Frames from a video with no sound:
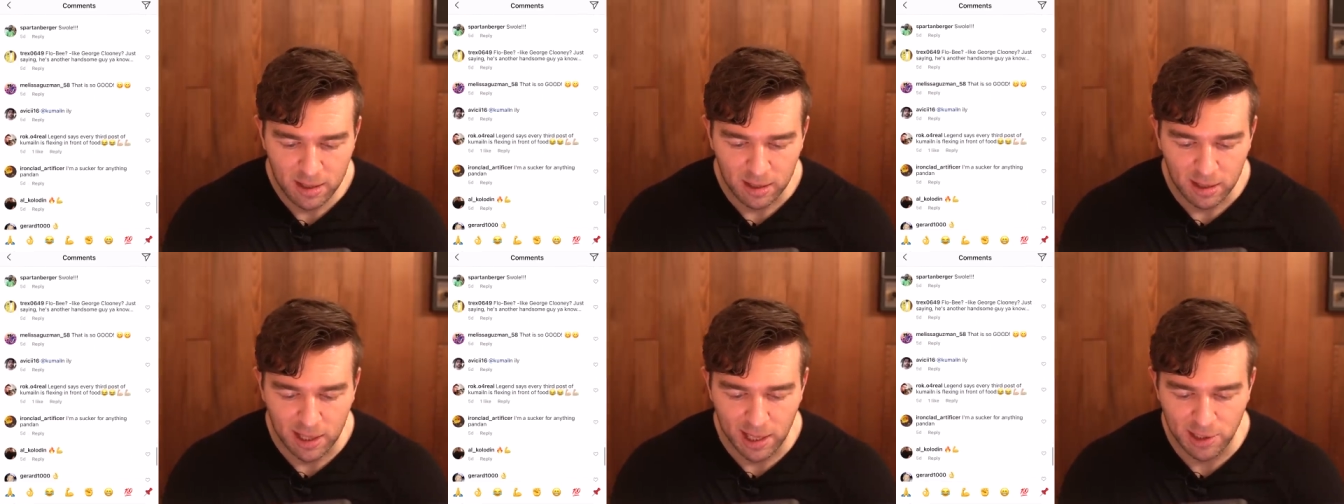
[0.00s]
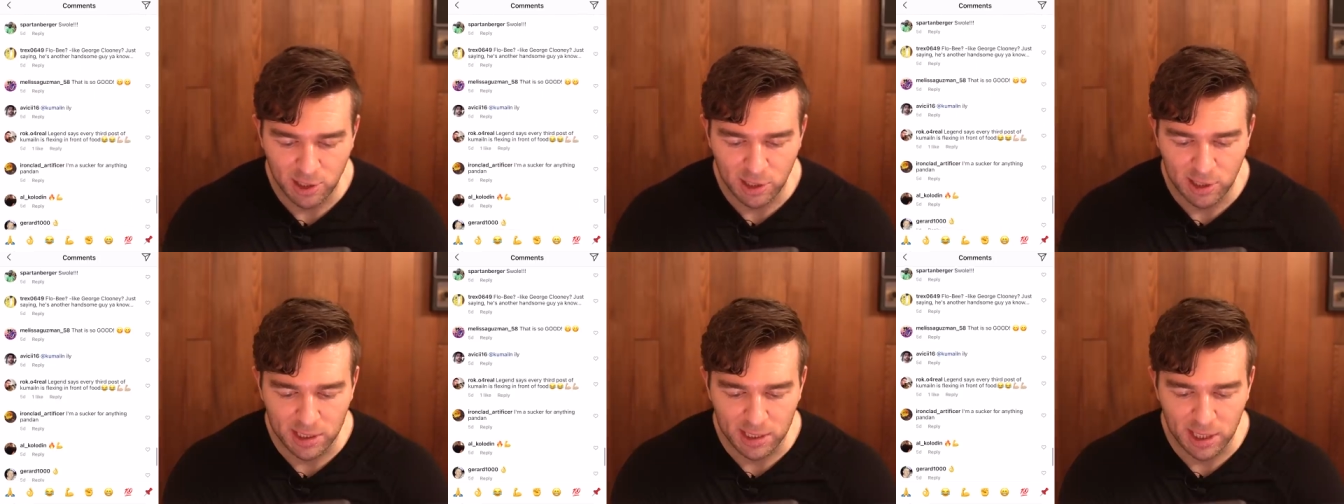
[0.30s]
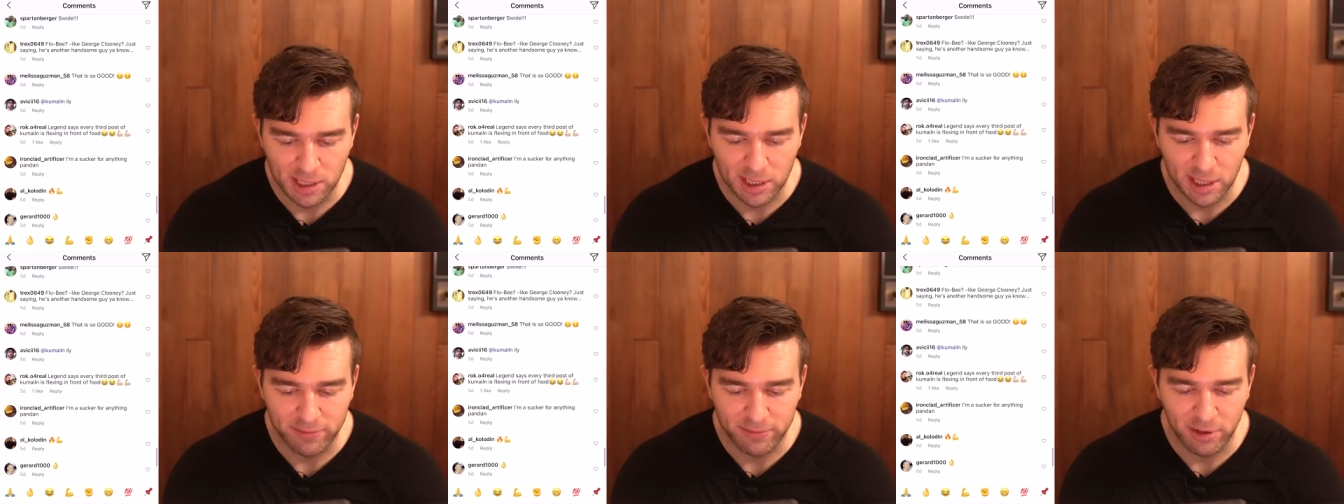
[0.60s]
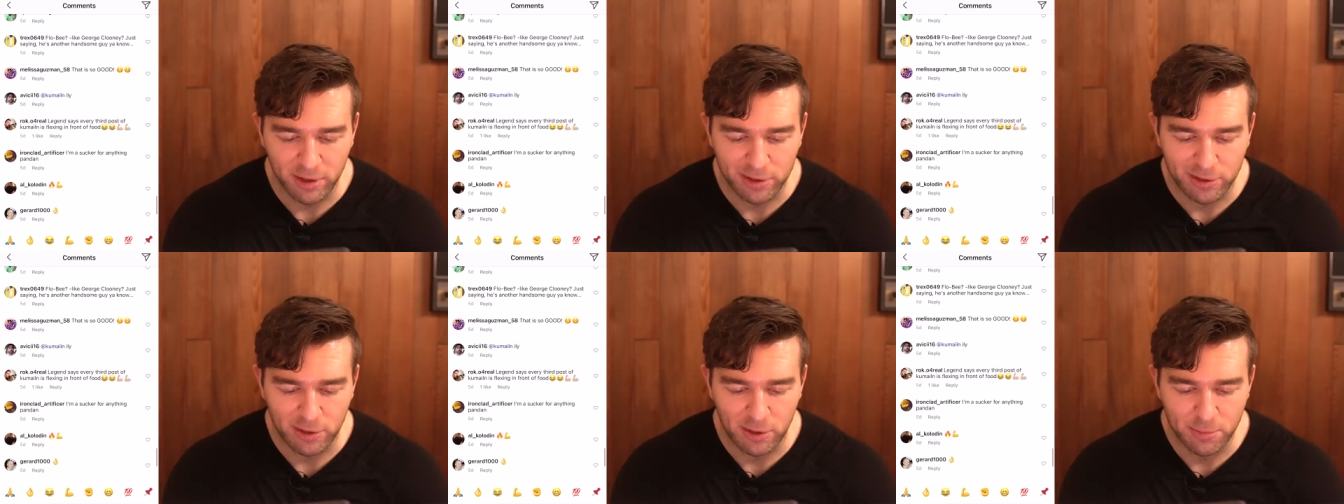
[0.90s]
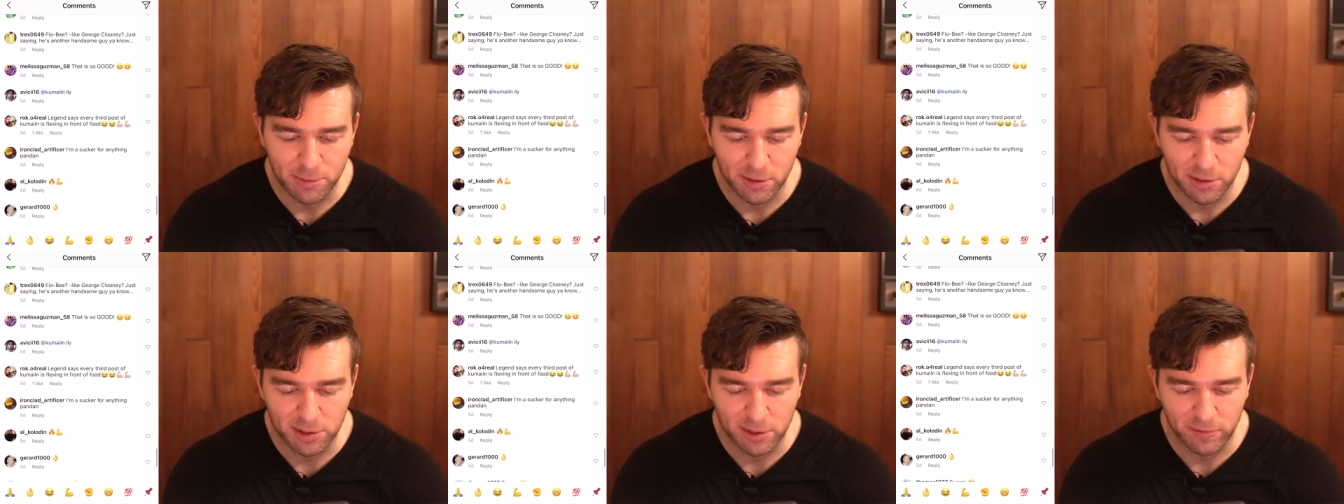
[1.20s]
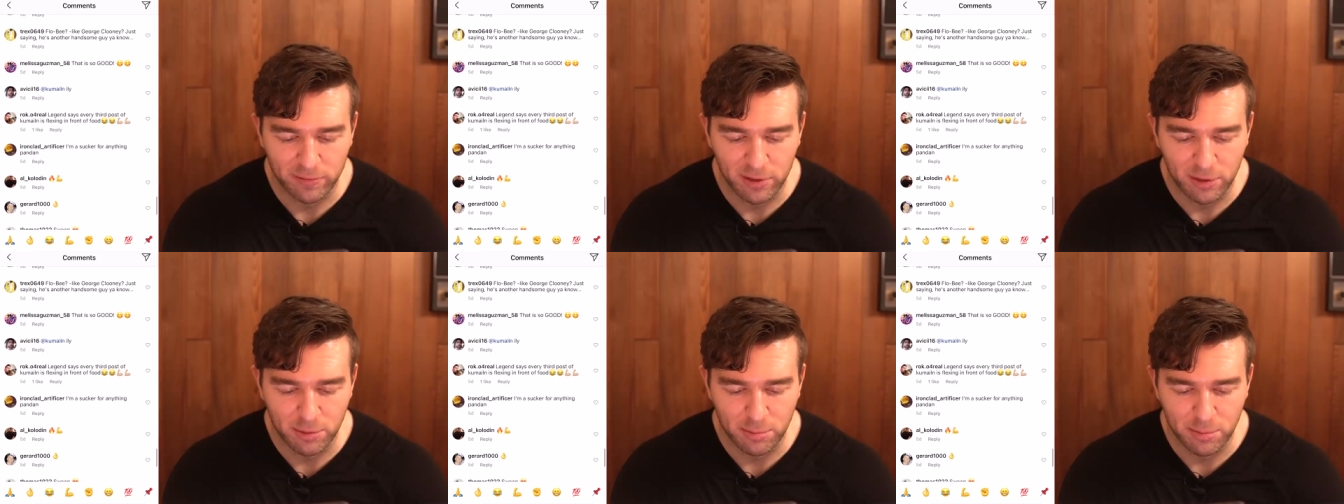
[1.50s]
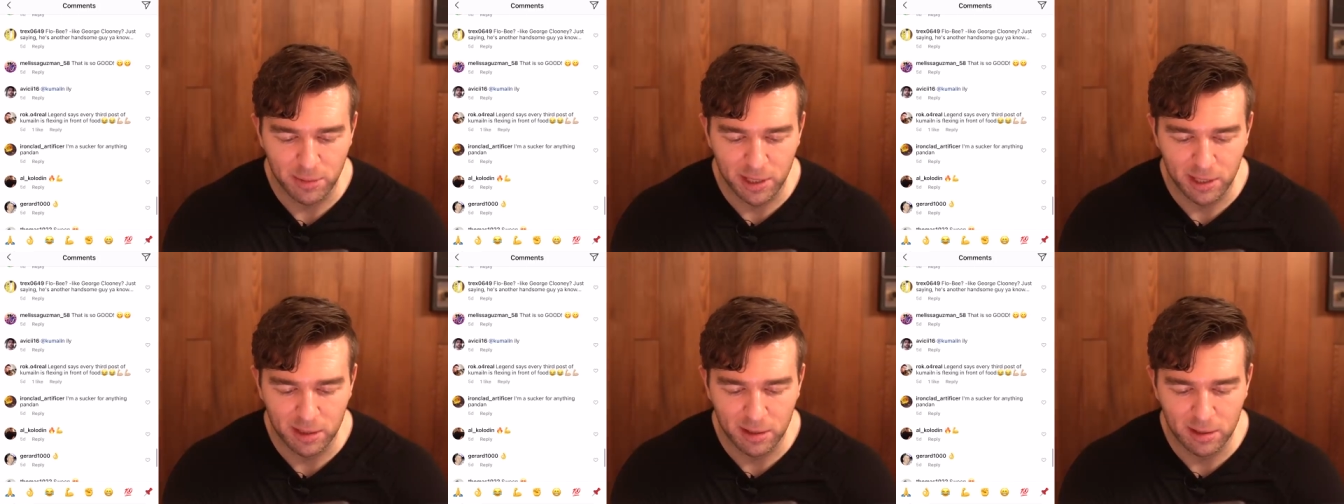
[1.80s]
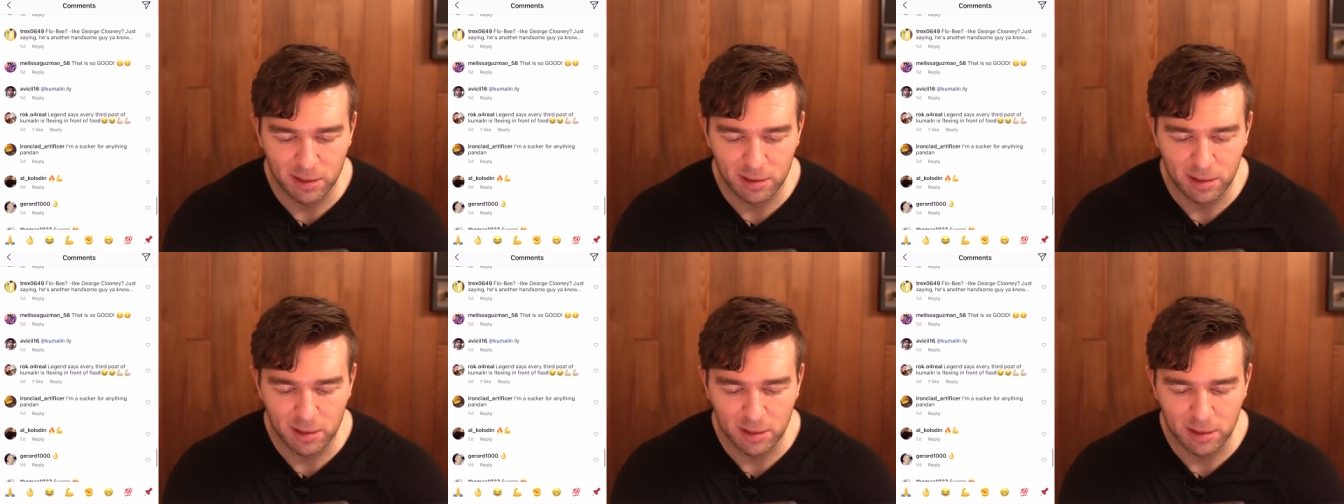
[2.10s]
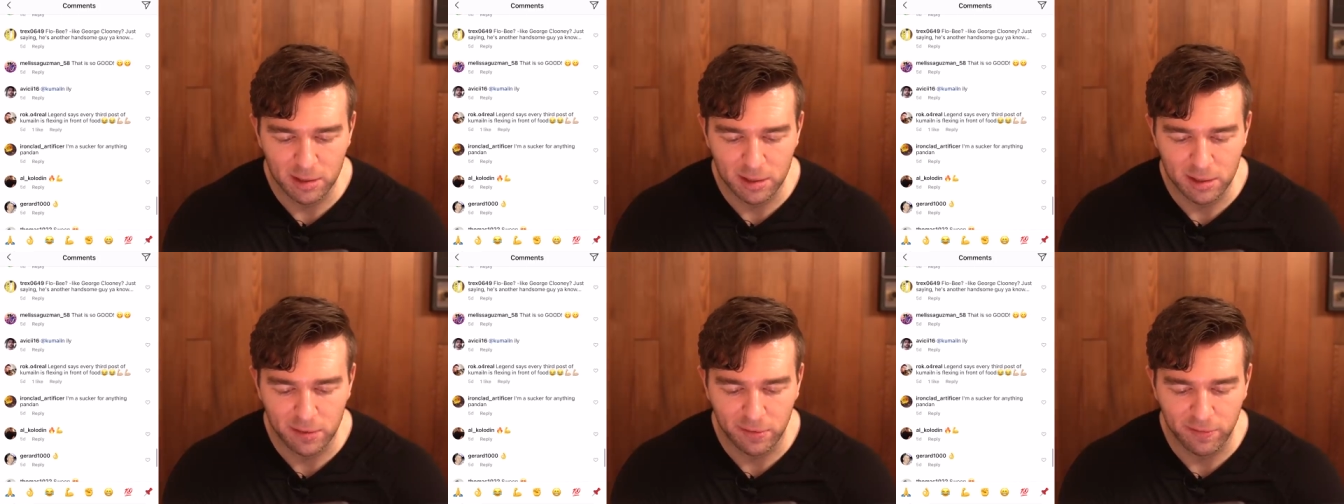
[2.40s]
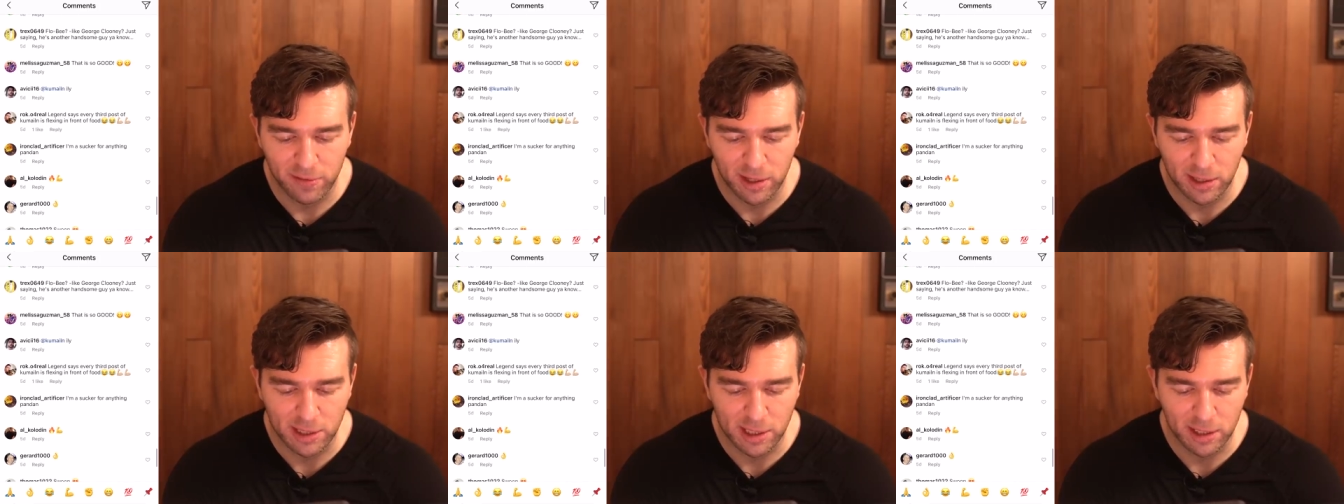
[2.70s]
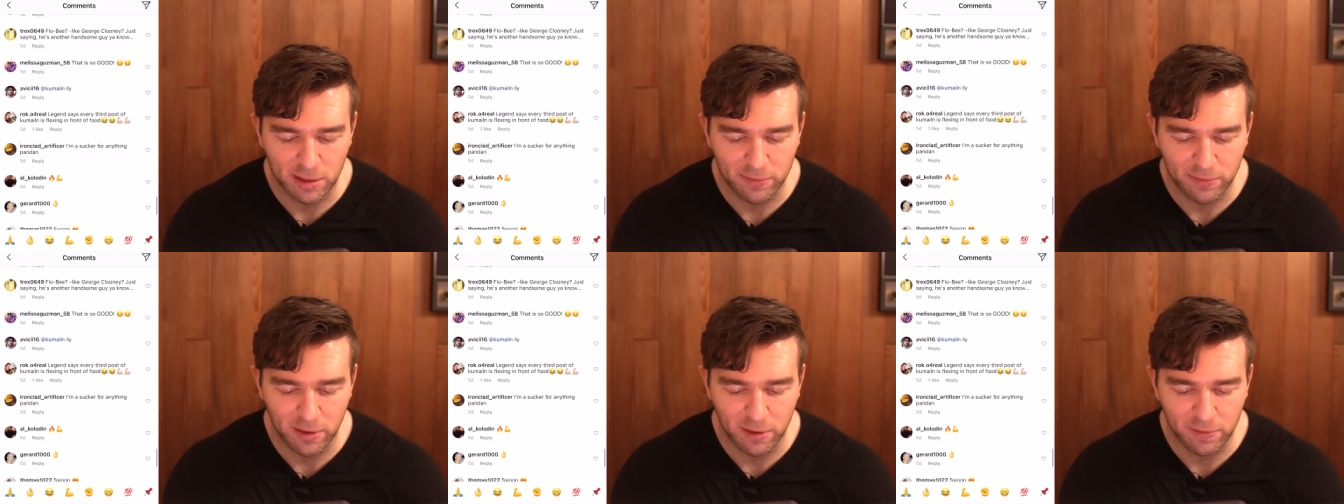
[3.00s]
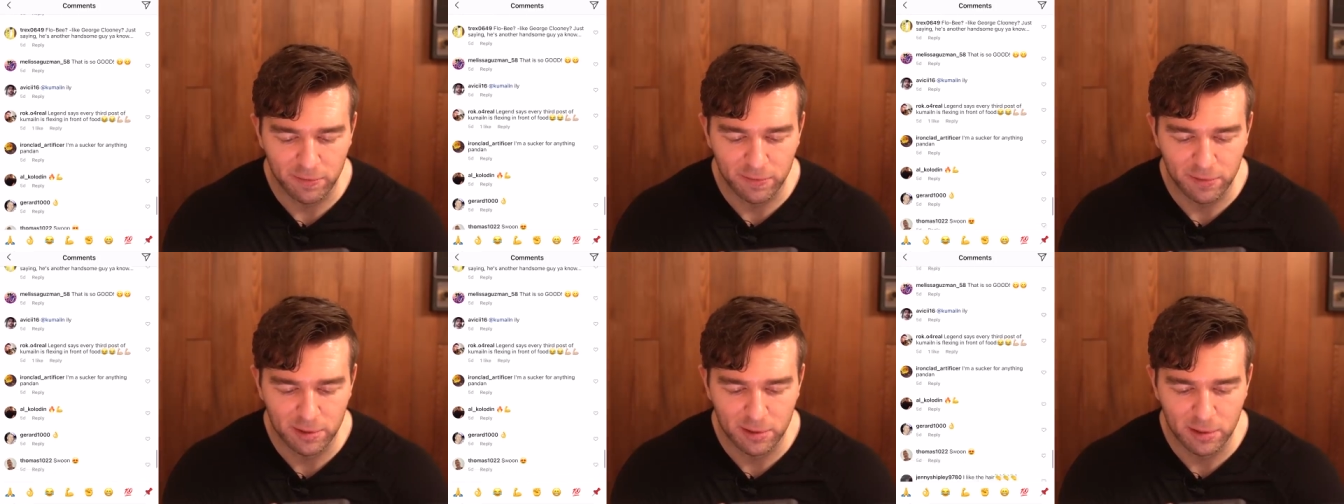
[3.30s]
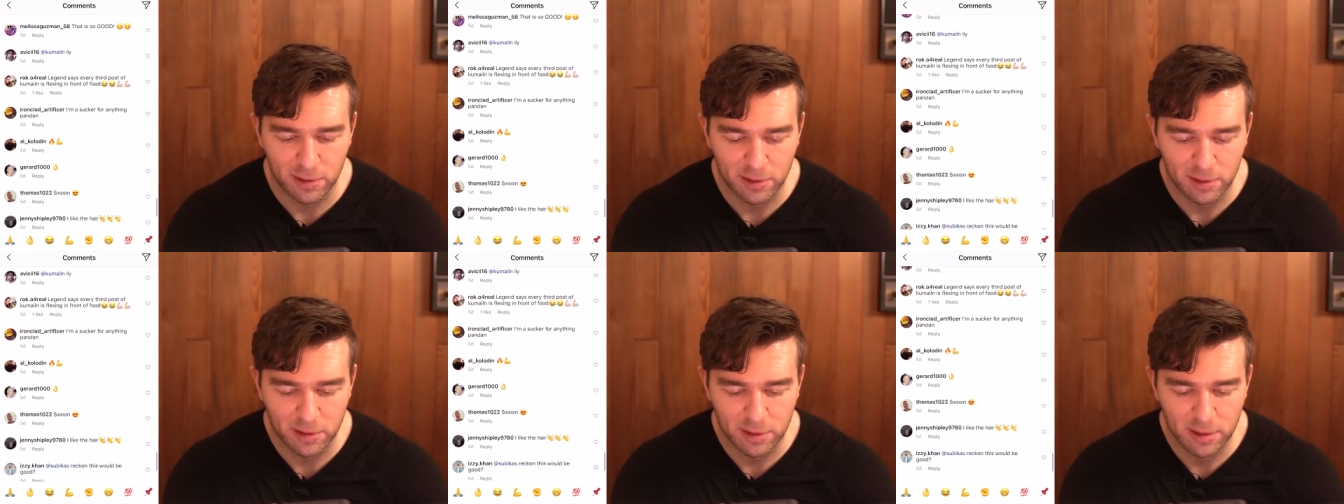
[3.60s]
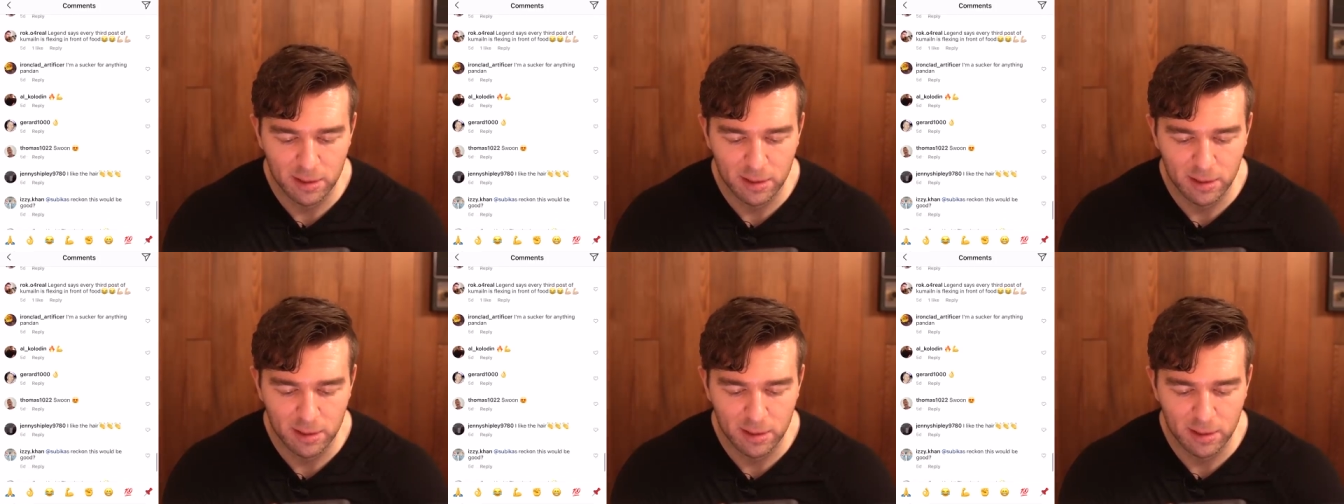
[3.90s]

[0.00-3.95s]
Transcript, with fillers: Legend says every third post of Kumail is flexing in front of food.